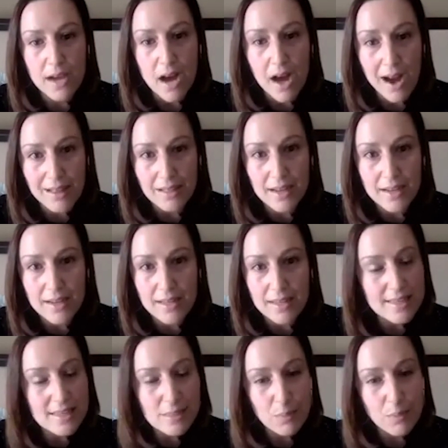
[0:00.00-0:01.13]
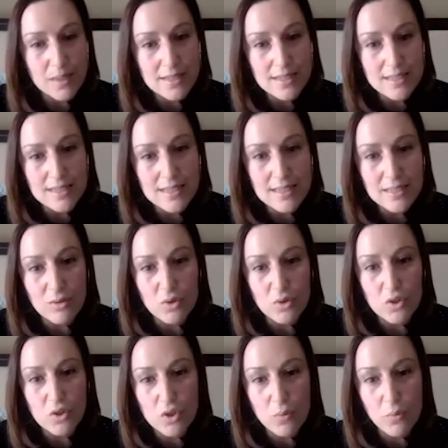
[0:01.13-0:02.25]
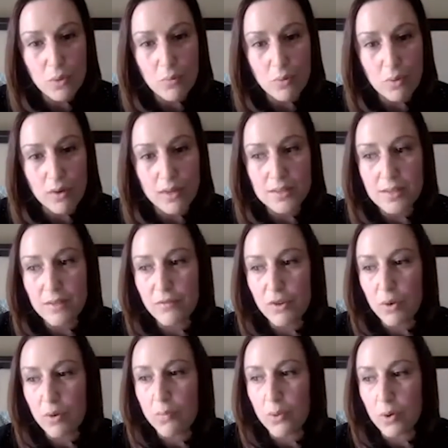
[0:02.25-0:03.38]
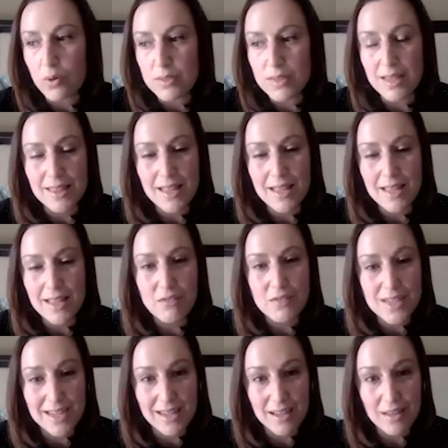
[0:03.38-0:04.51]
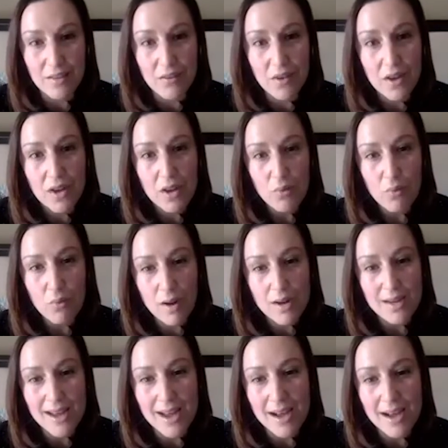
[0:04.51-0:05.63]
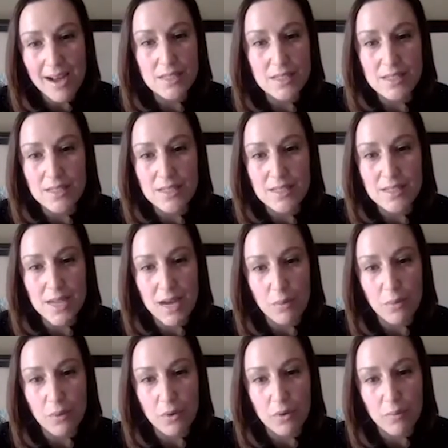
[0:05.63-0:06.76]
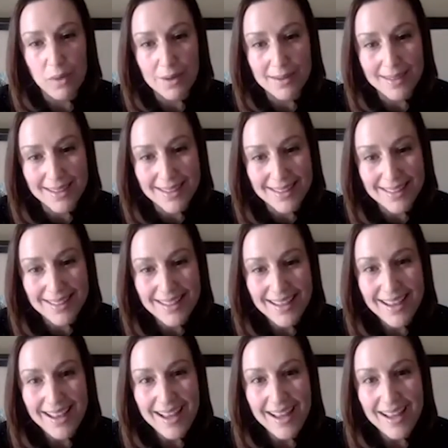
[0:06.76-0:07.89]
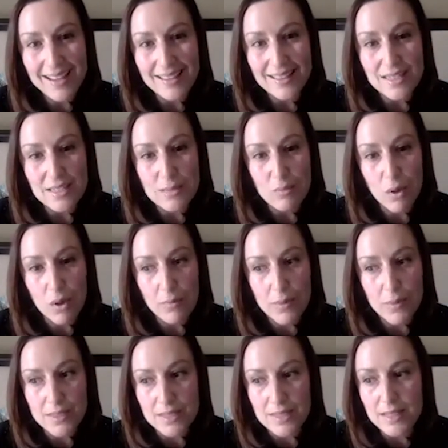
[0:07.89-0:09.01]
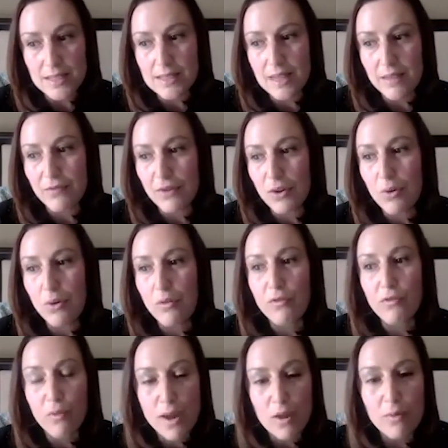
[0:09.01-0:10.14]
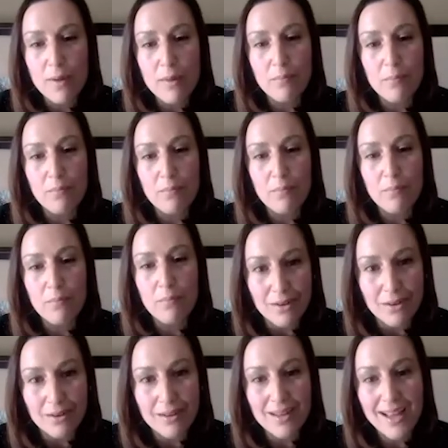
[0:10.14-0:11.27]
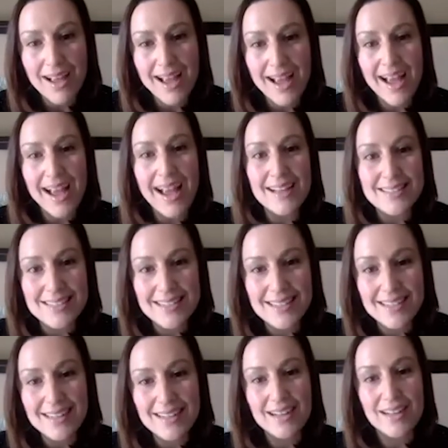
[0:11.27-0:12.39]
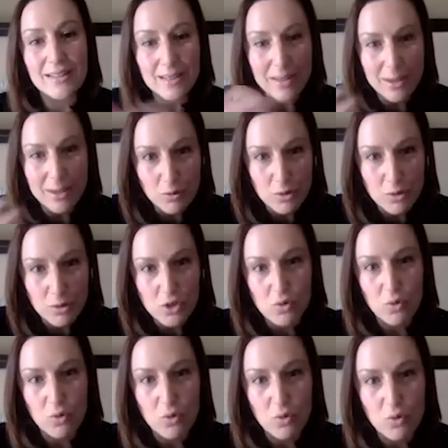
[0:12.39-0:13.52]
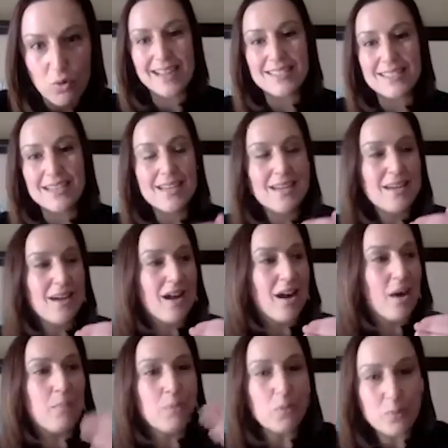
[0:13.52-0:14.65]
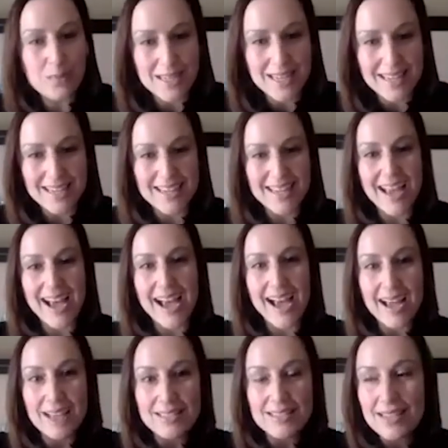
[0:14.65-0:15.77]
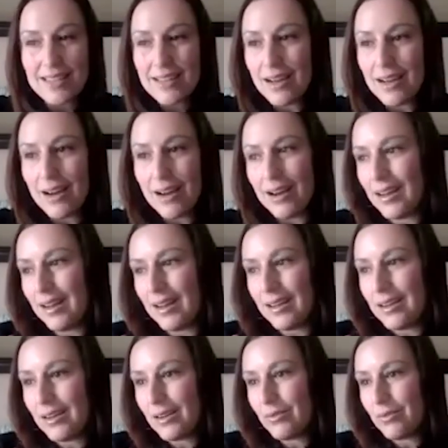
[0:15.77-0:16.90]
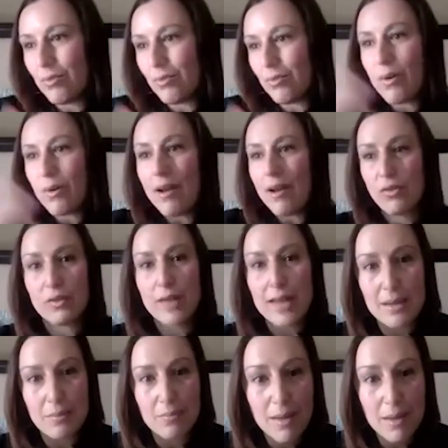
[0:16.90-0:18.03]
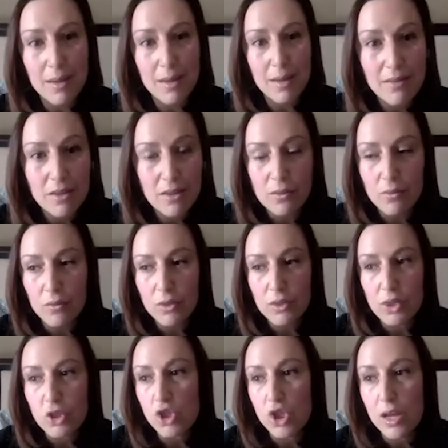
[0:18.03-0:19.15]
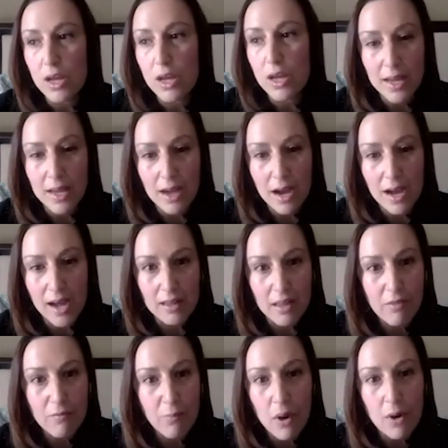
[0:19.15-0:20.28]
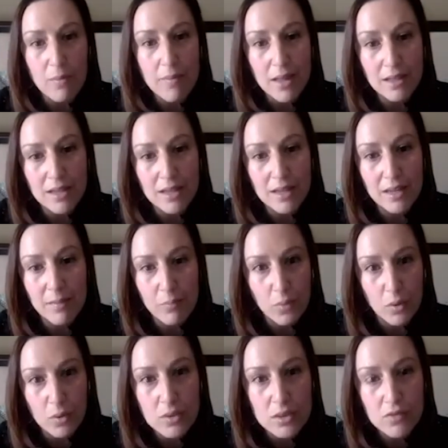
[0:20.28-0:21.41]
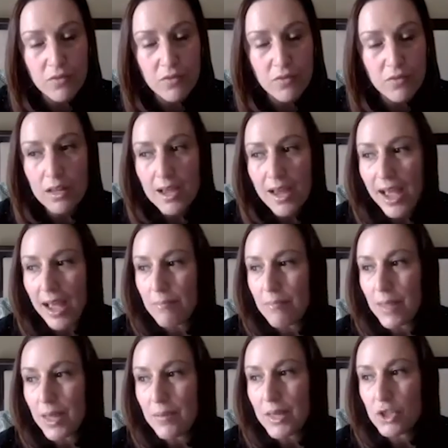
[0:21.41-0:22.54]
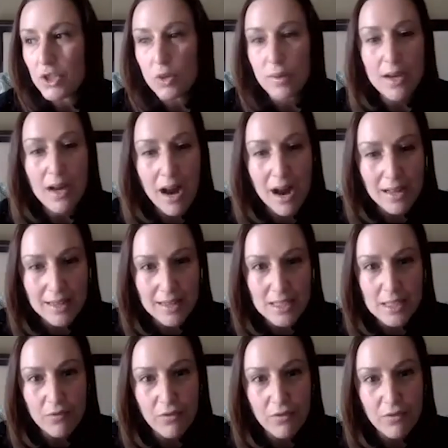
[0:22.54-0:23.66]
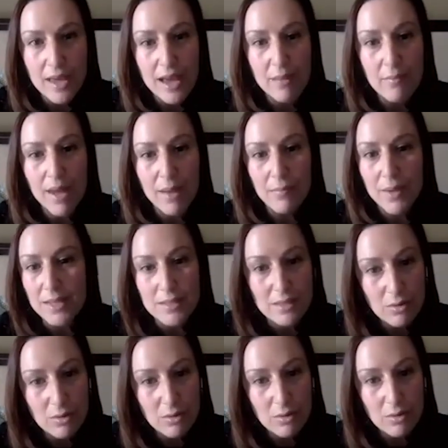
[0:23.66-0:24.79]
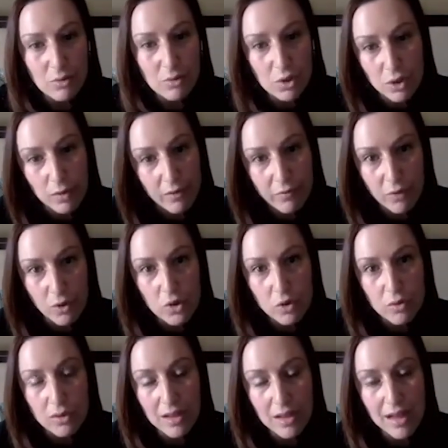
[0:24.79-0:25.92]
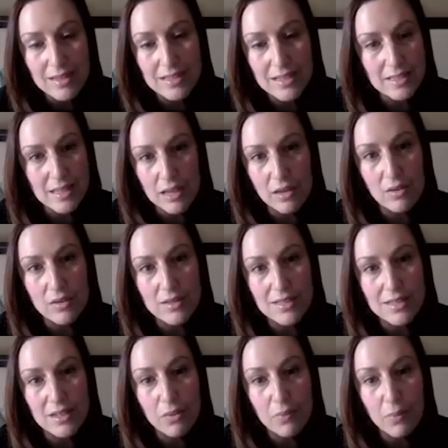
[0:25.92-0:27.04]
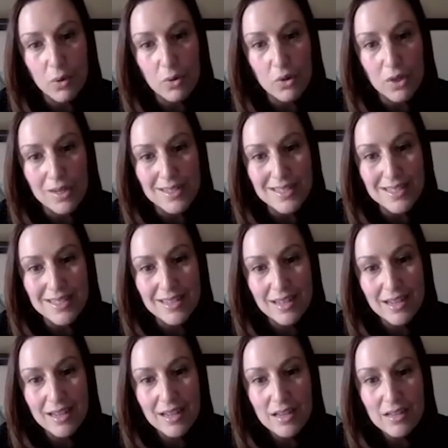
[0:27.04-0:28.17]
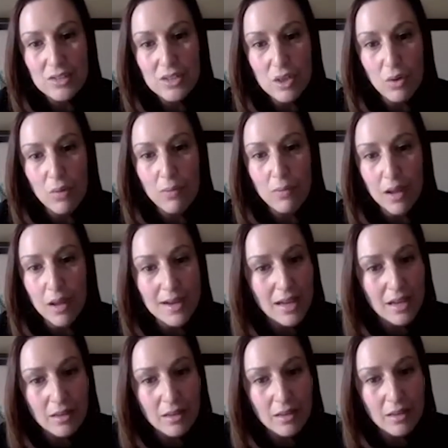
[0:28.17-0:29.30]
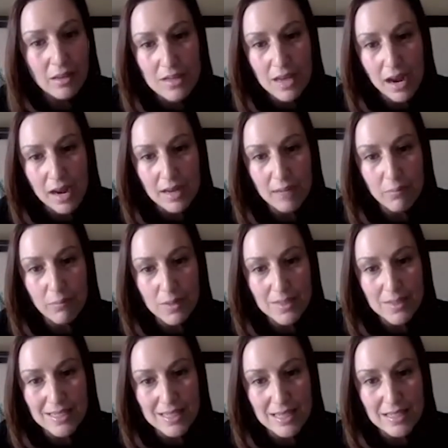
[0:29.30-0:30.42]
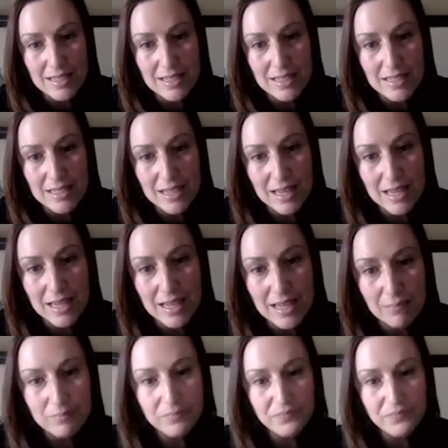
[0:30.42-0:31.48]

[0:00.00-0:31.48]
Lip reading: highlighting these businesses are super important. If you're a person that loves to give, right now is the time to help your community and these small businesses. If you're a frequent buyer at a liquor store, at a boutique, at wherever, like maybe even the gym, like I love Bar Method in Bernardsville, and maybe doing highlights for them because they're doing virtual classes that you can still purchase. So plugging those kind of businesses is key.